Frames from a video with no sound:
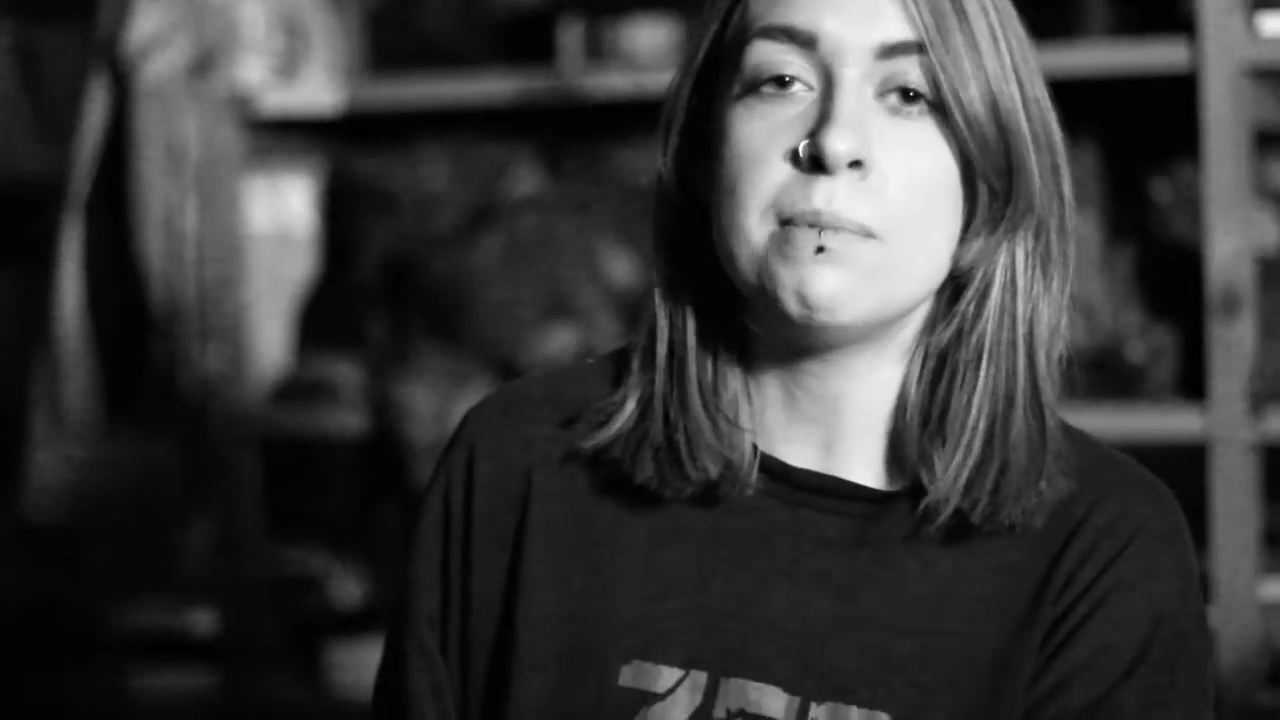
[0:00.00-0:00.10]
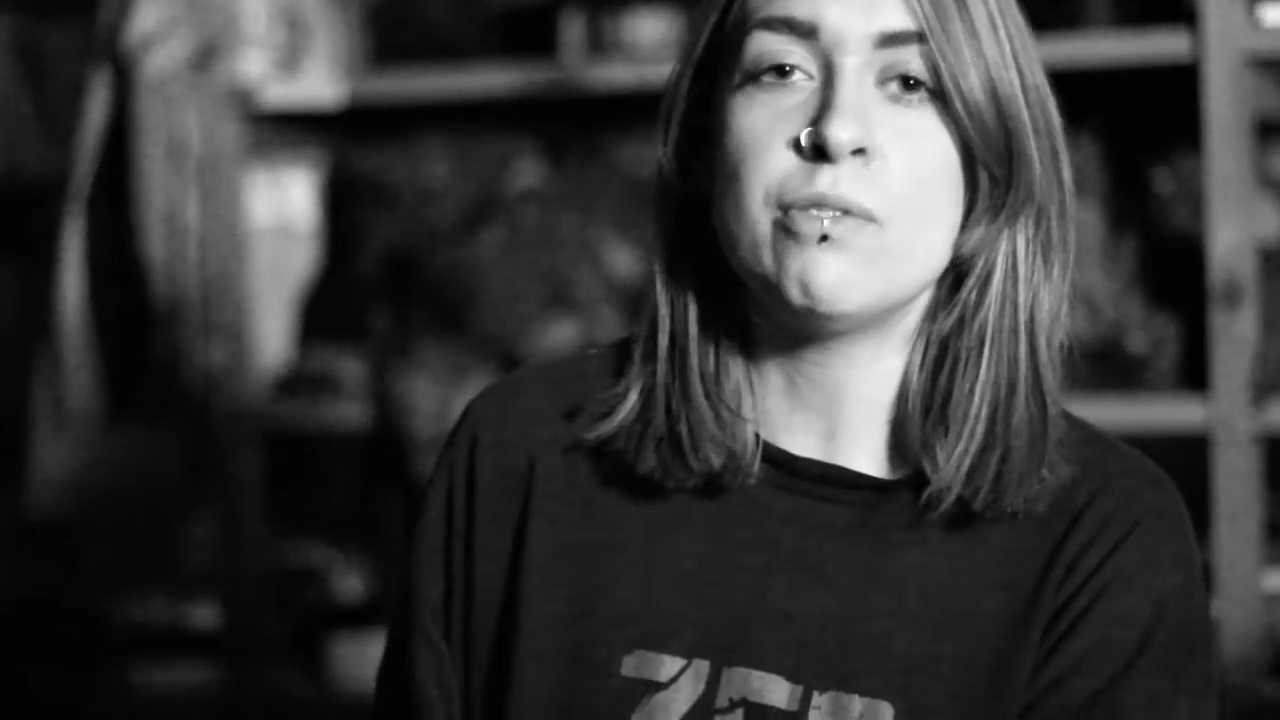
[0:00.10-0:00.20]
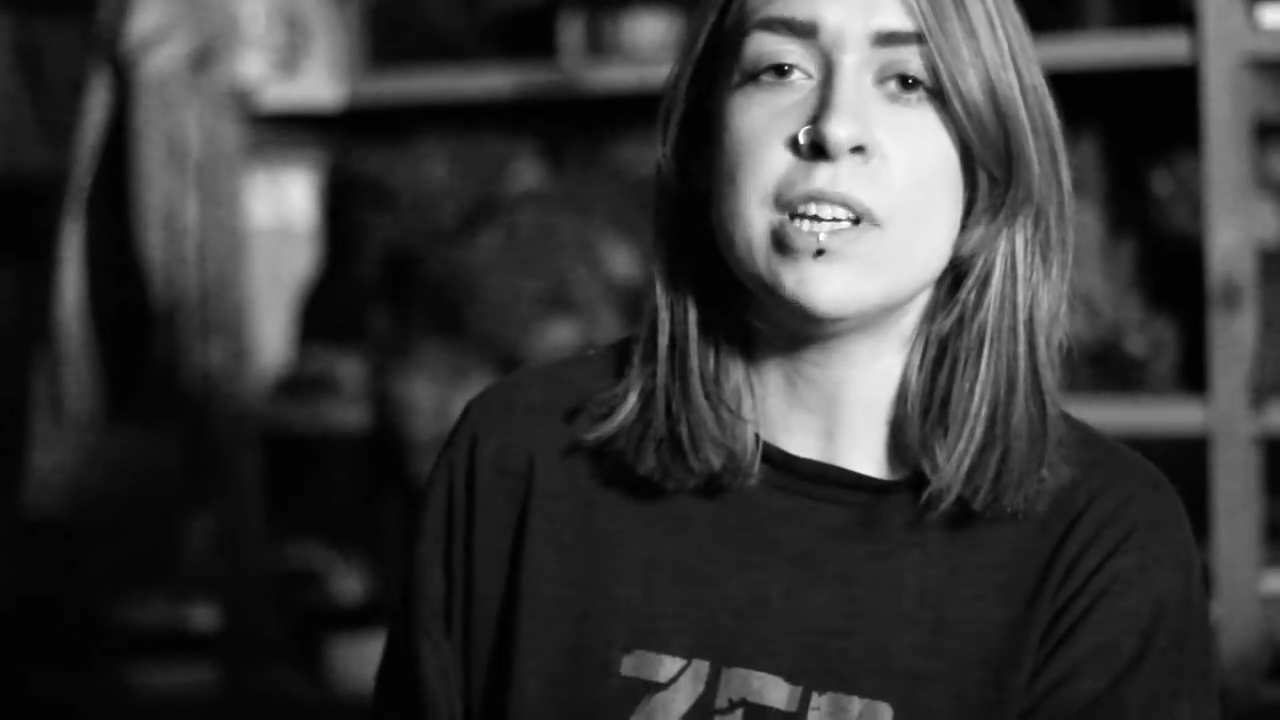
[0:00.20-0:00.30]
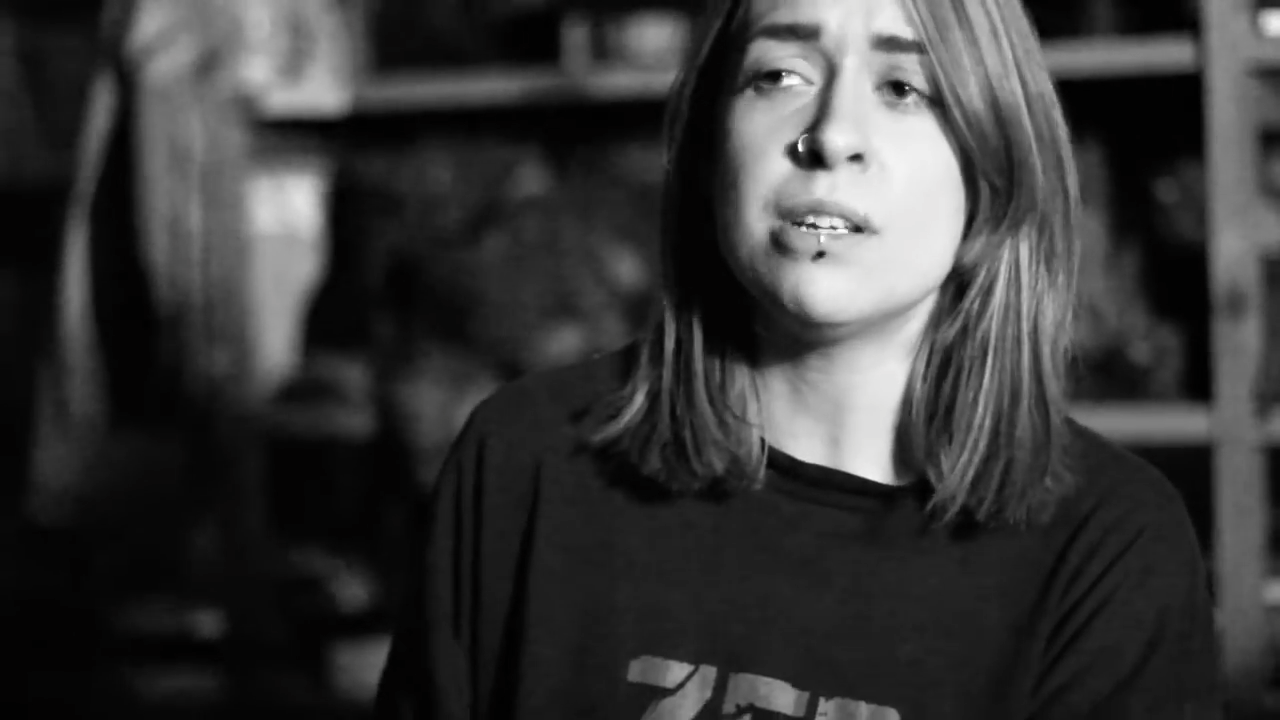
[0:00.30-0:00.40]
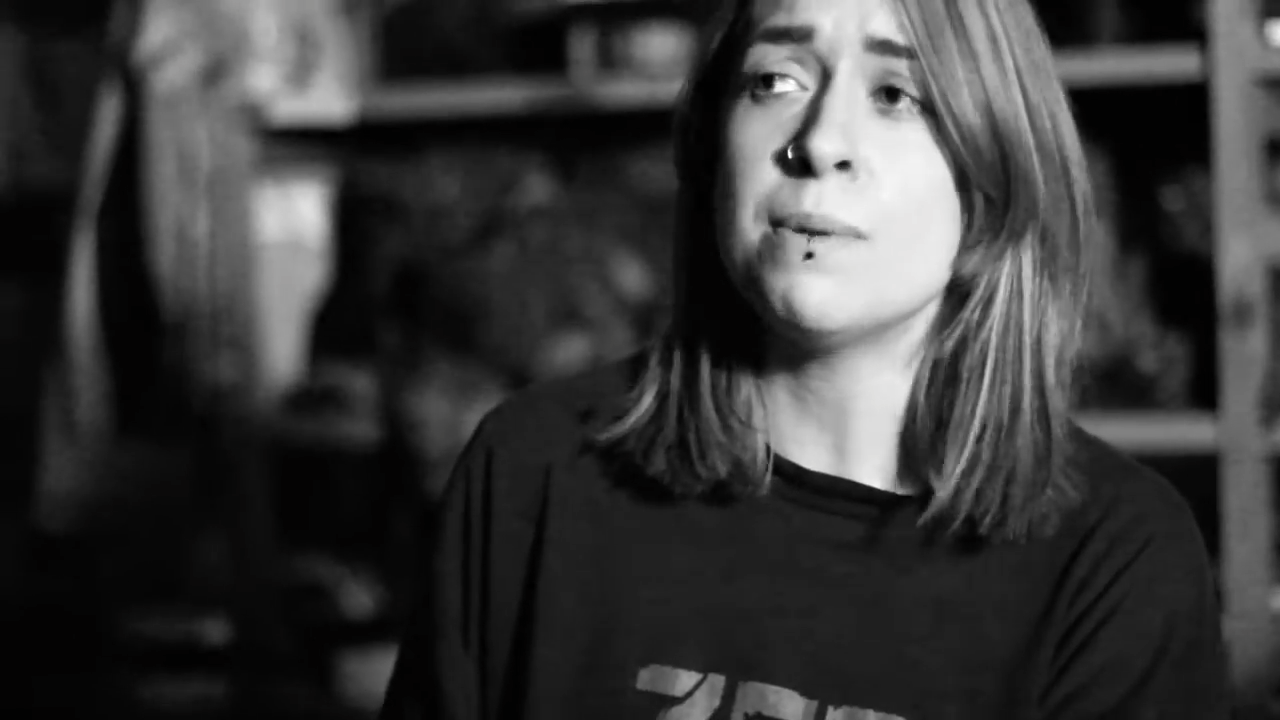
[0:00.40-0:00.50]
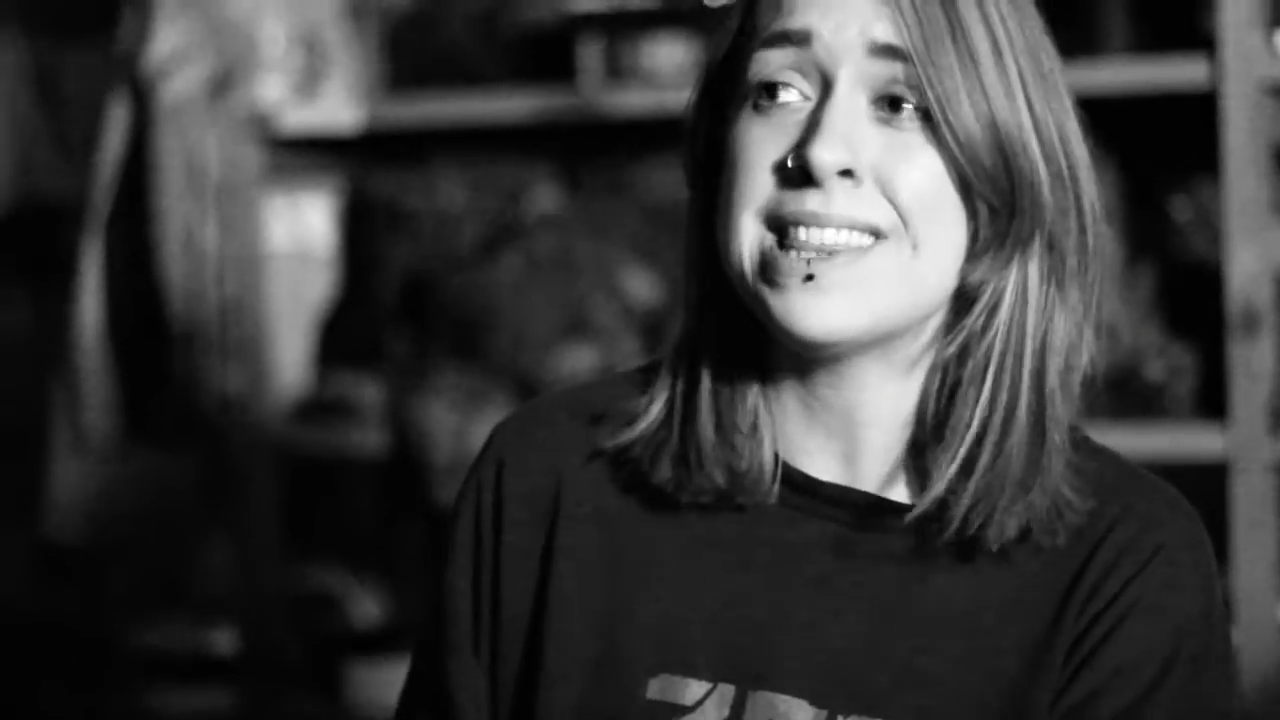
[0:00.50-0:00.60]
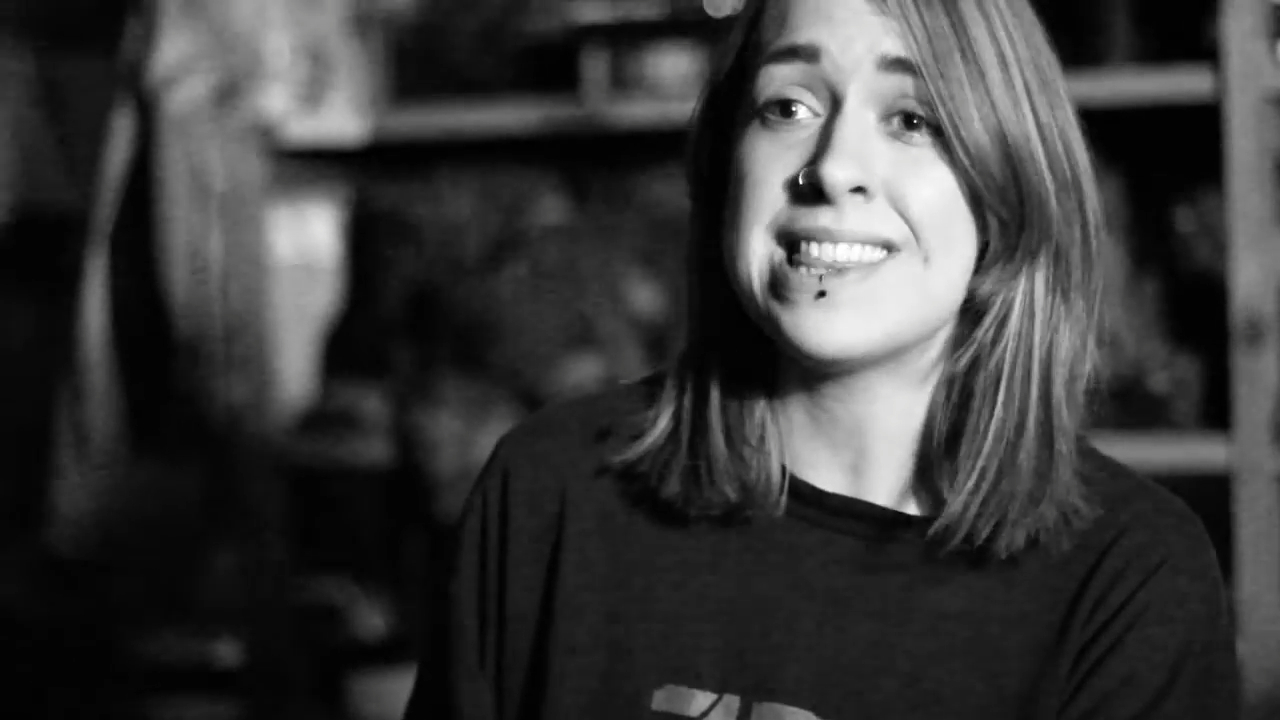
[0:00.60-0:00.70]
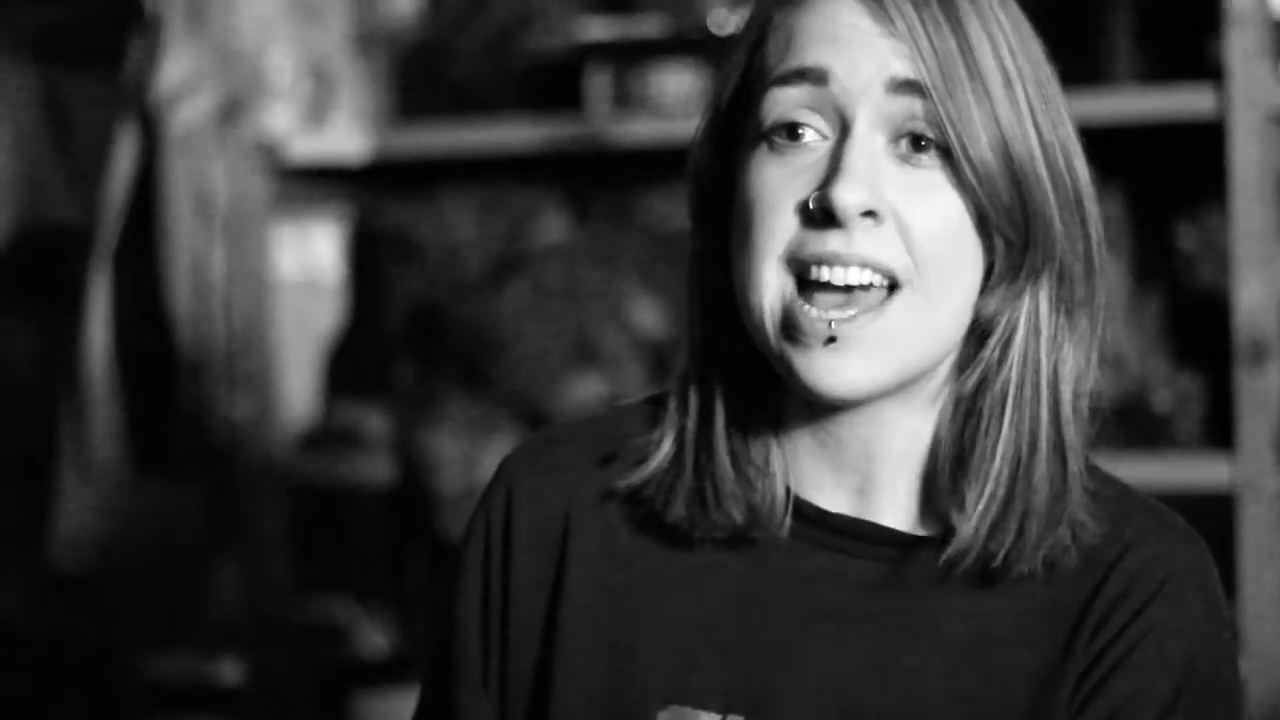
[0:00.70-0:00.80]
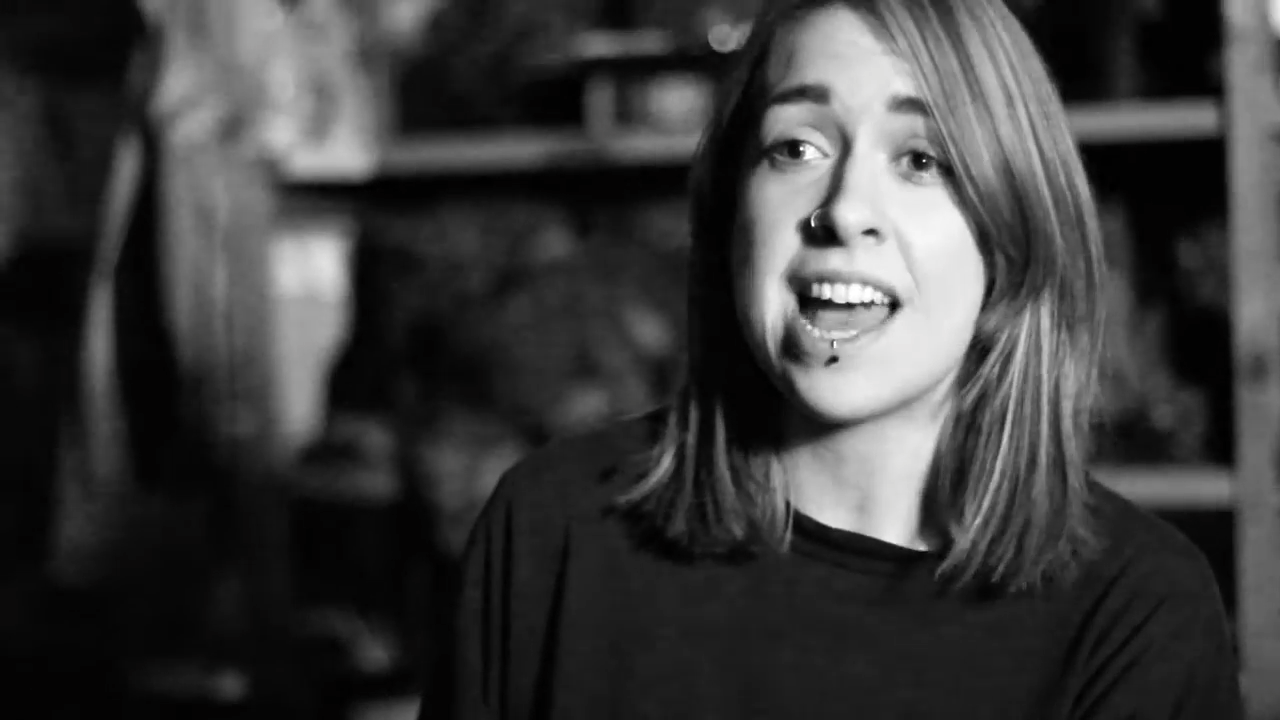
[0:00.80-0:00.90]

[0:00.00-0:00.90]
me redo it